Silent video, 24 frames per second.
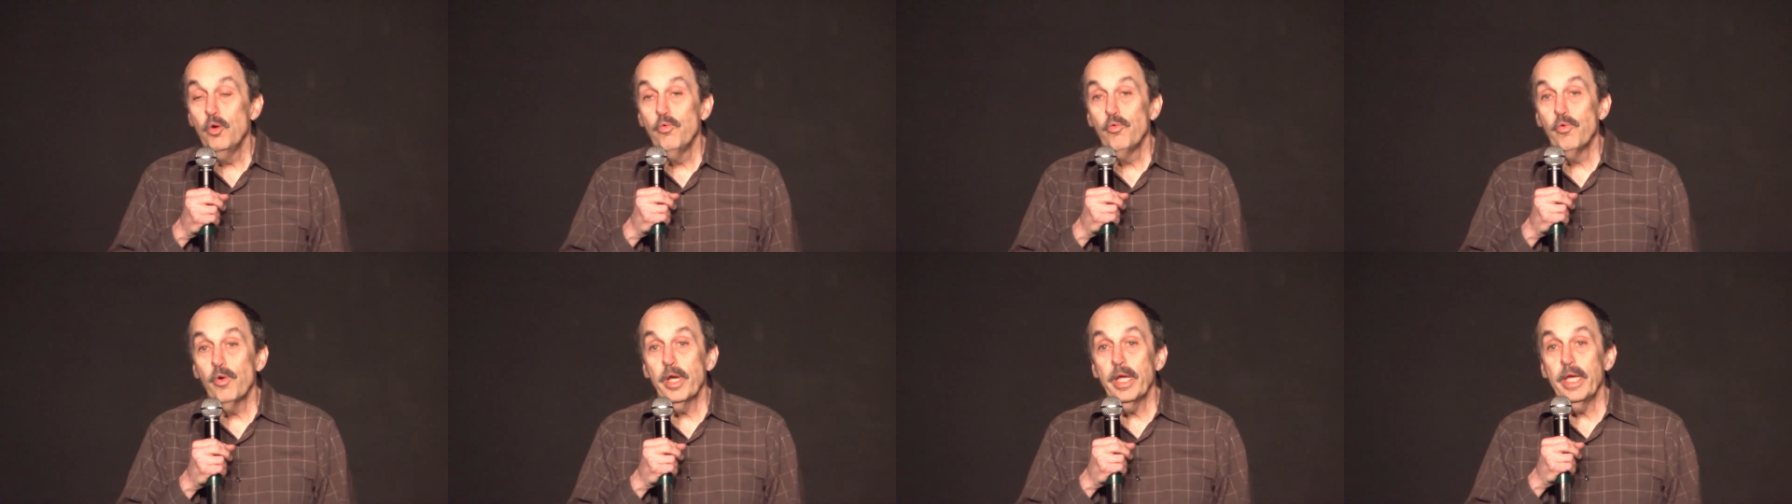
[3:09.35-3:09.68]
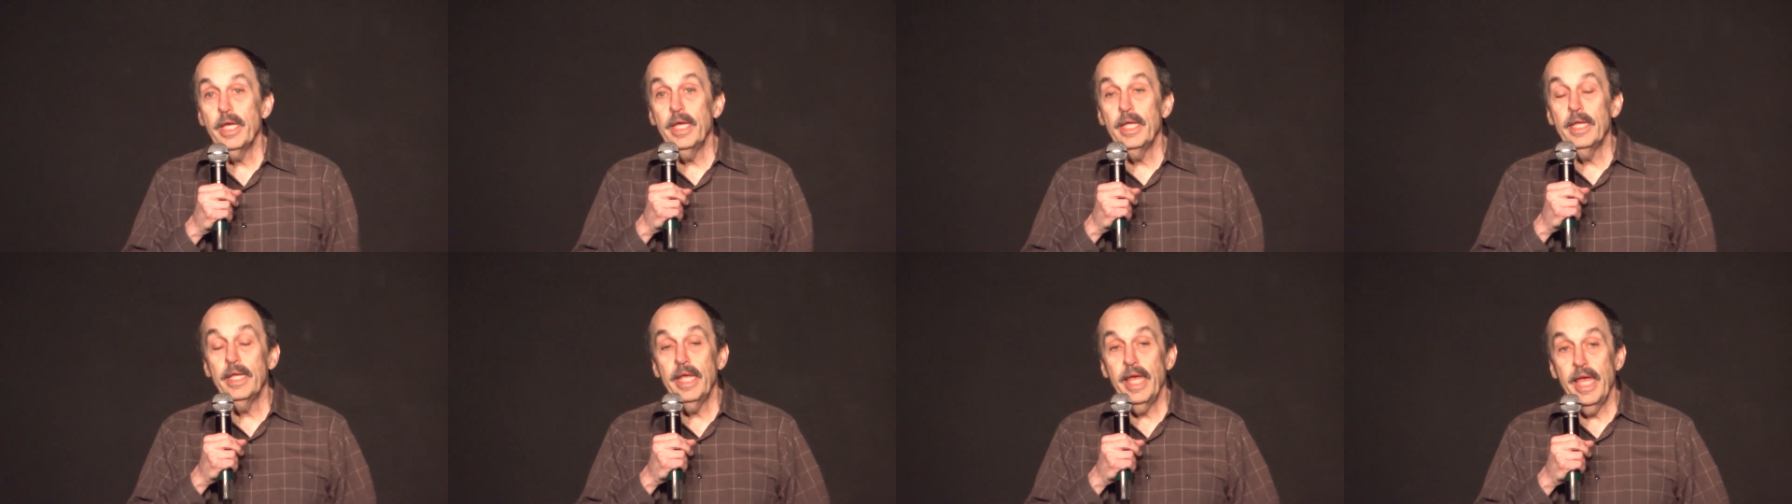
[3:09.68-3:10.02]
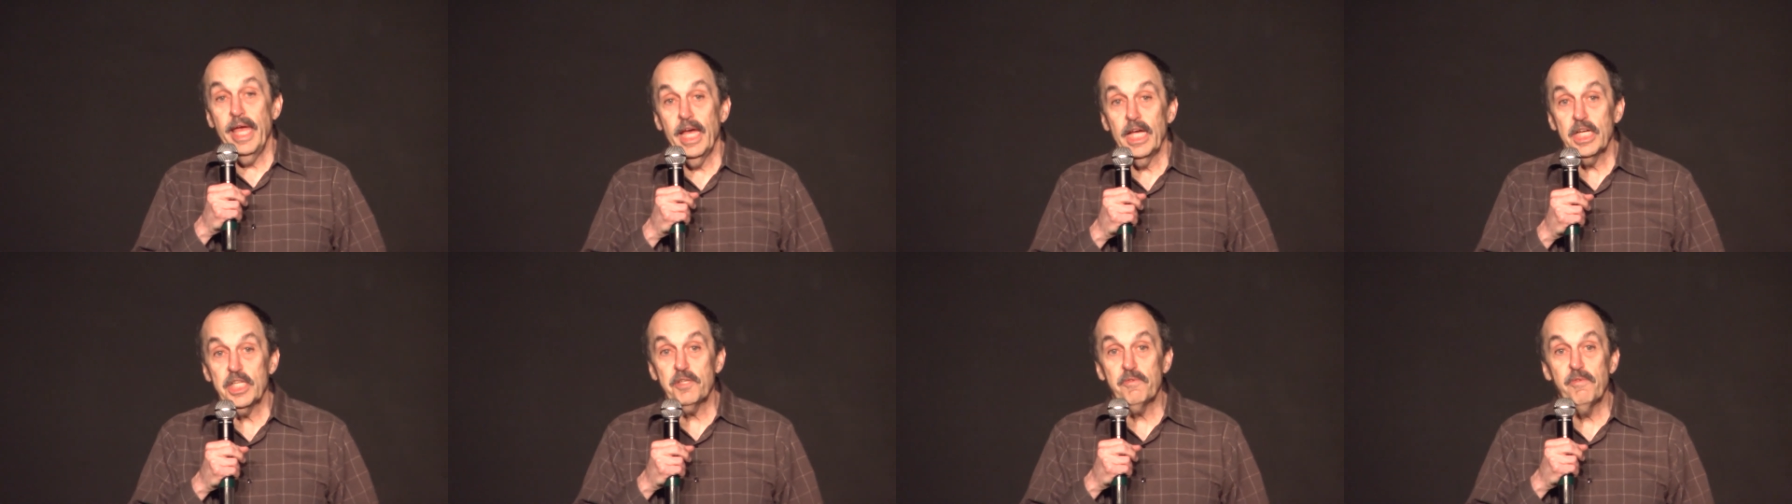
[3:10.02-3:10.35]
We're in
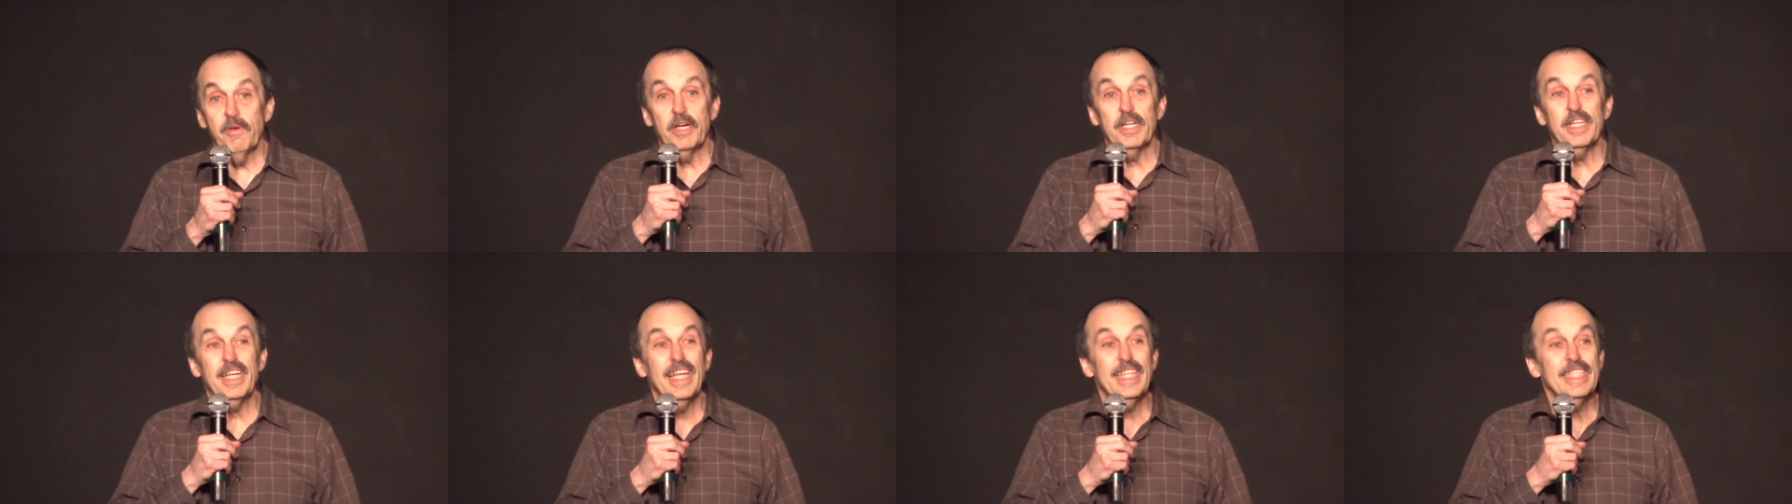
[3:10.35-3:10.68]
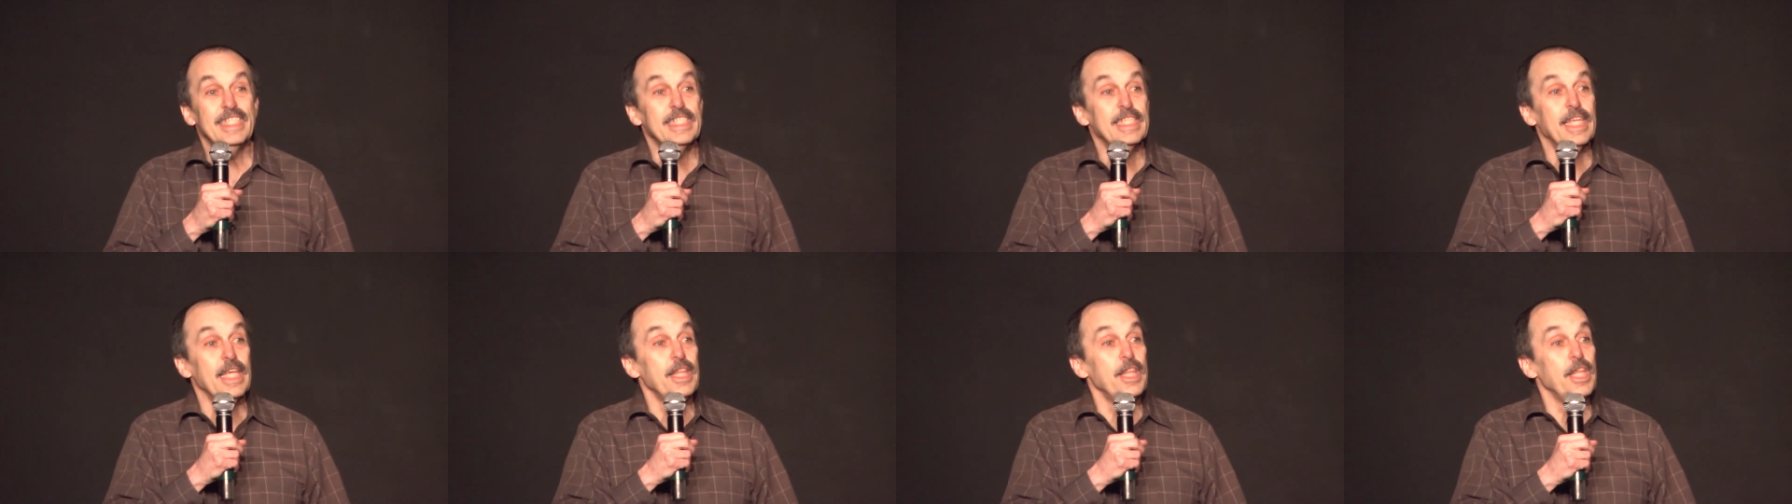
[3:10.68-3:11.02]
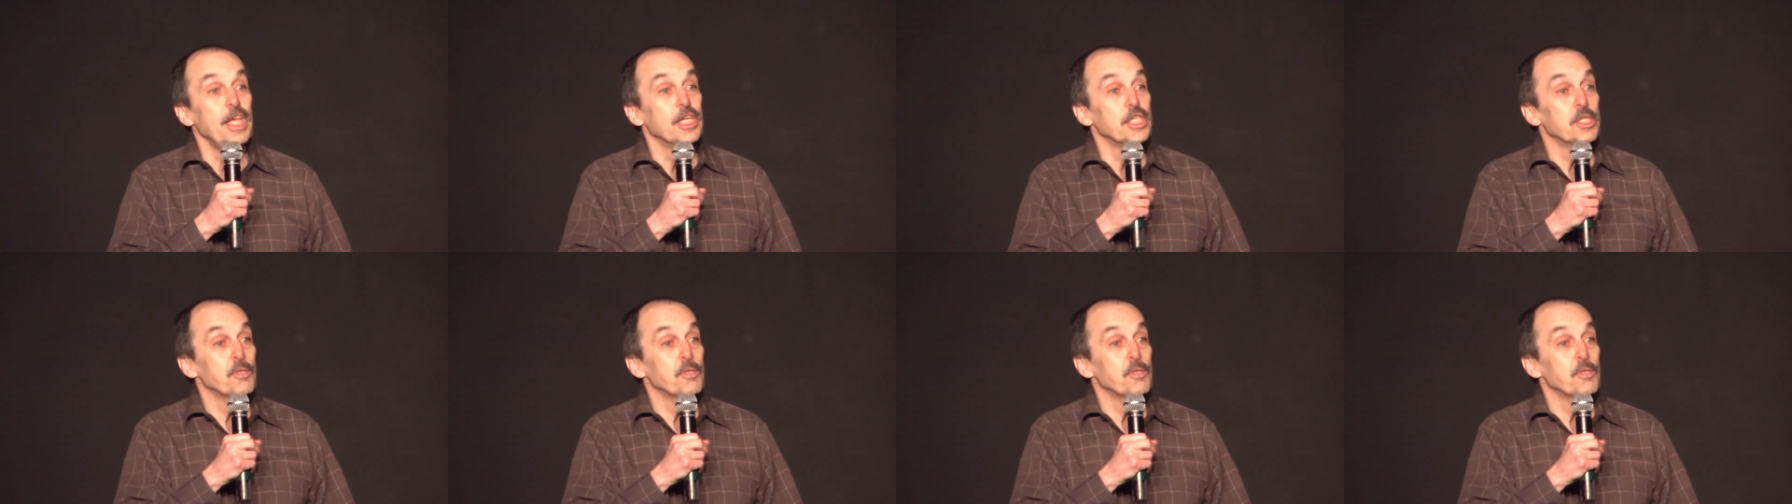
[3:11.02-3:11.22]
Asheville, and Cynthia